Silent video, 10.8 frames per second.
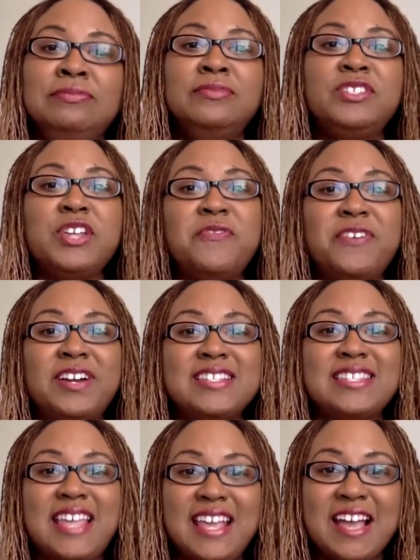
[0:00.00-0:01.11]
So for the
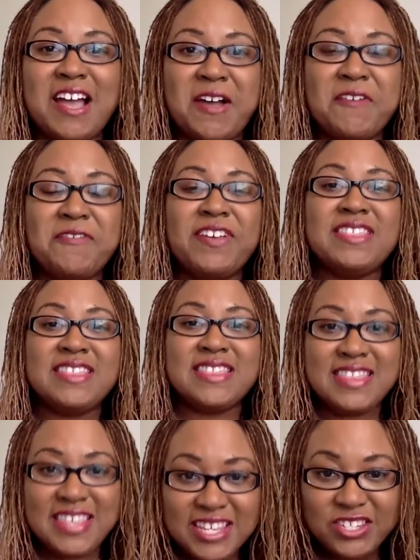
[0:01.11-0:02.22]
sake of
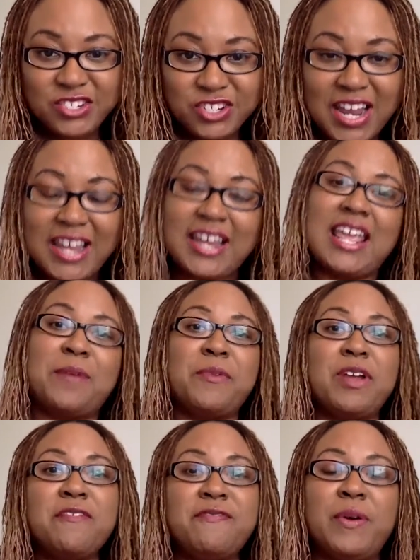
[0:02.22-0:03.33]
this training, I'm
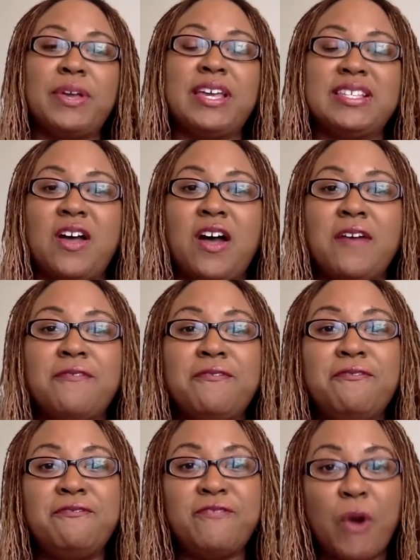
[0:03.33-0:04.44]
going to focus on
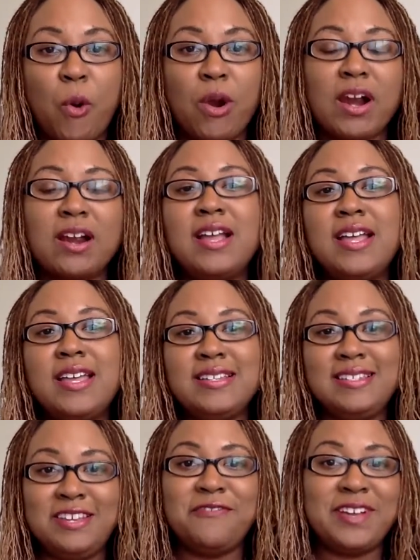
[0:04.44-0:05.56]
4
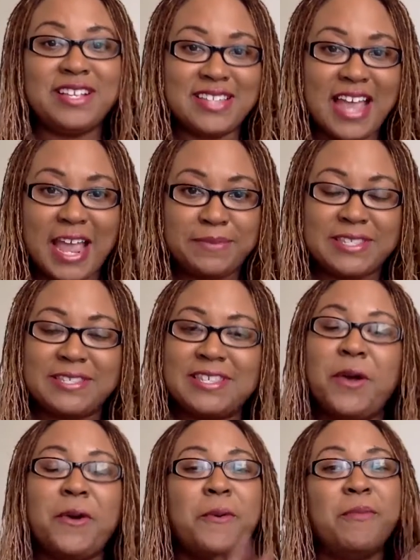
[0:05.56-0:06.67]
different types.
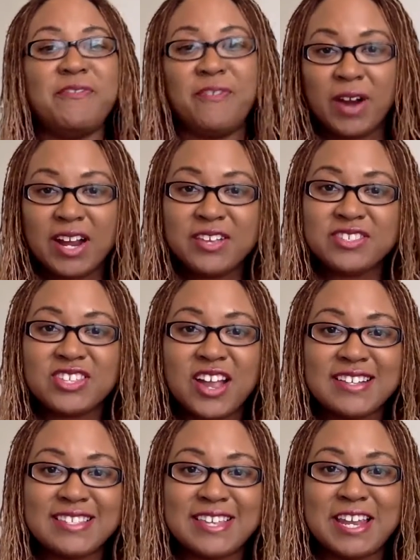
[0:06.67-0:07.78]
So before you
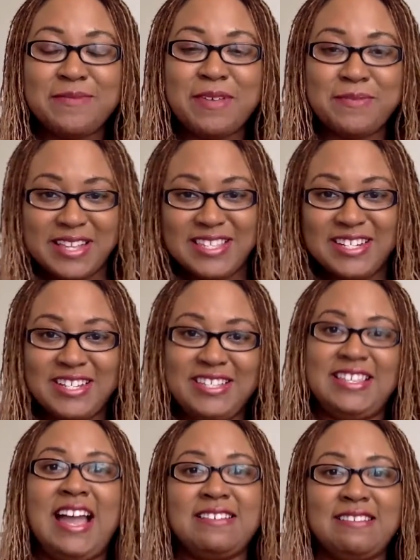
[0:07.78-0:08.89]
start sending me messages,
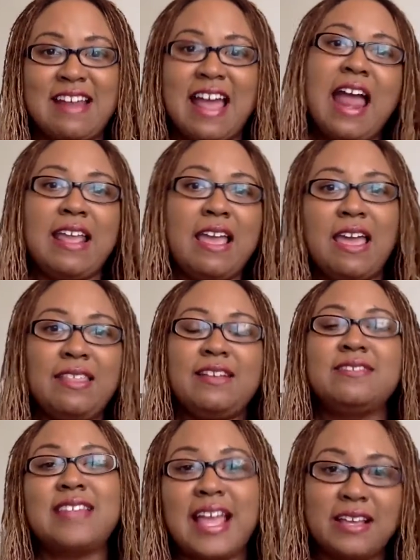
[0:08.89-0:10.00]
Dr. Nadia,
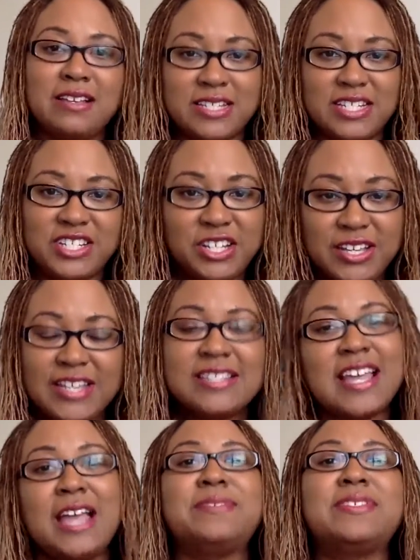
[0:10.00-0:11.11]
there's like a gajillion
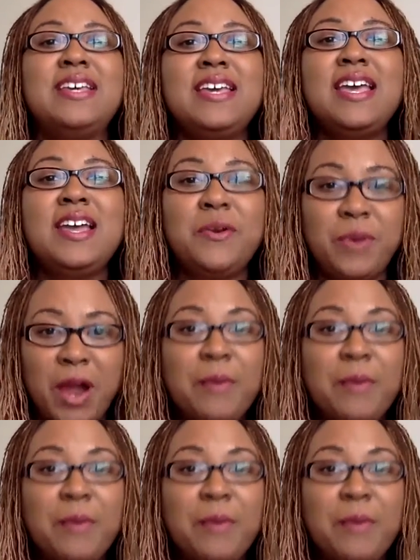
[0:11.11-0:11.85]
types. We're